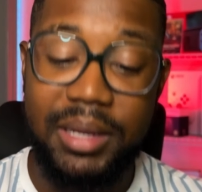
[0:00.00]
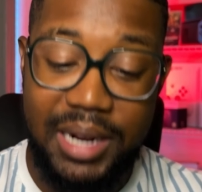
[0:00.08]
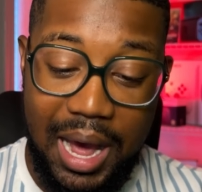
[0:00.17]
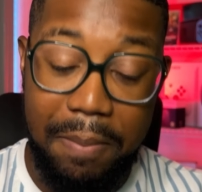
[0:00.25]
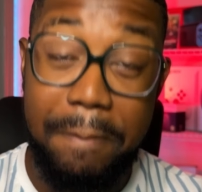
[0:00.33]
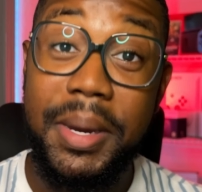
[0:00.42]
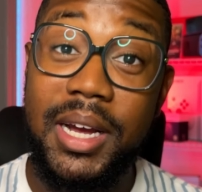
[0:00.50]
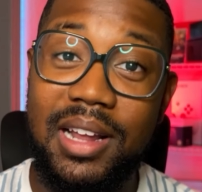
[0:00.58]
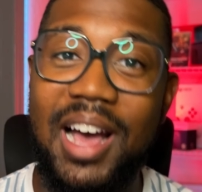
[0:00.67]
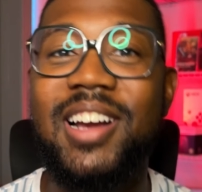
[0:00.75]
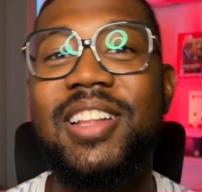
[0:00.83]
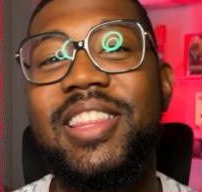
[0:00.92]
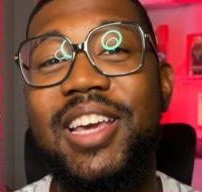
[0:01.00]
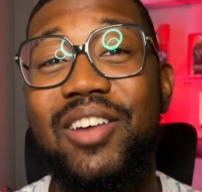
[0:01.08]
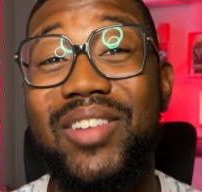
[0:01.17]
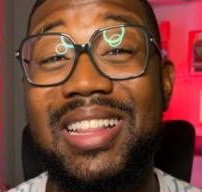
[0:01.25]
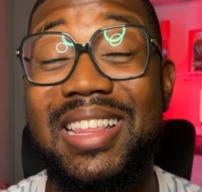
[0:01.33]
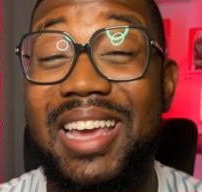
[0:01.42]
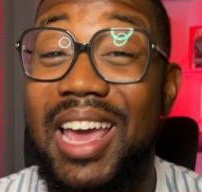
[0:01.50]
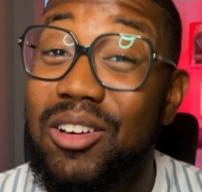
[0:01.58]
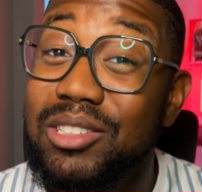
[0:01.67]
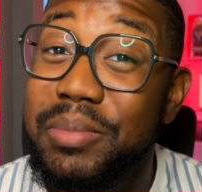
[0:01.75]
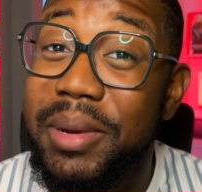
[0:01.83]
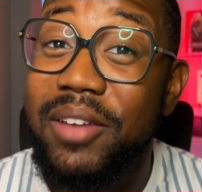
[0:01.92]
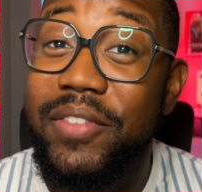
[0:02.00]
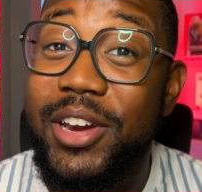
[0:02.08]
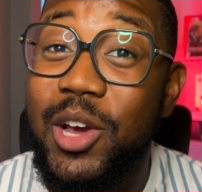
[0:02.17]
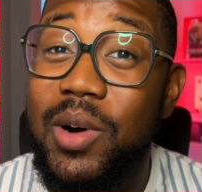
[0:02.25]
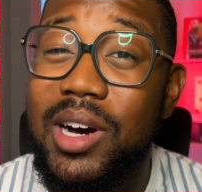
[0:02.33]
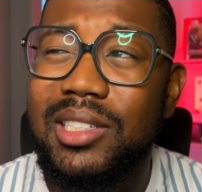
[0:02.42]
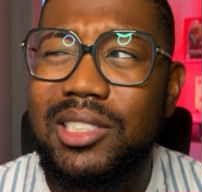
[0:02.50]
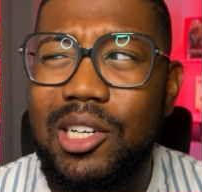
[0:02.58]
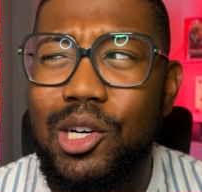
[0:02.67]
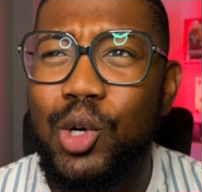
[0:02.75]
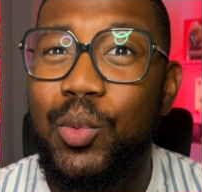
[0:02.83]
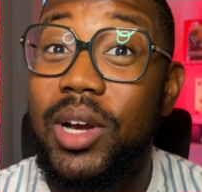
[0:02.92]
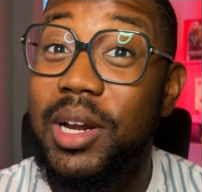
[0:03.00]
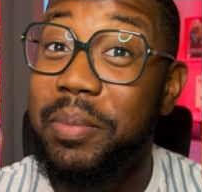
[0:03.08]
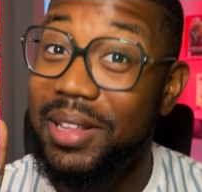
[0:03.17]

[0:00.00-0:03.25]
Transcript: not, but I couldn't think of anything else to make a video on, so we're gonna play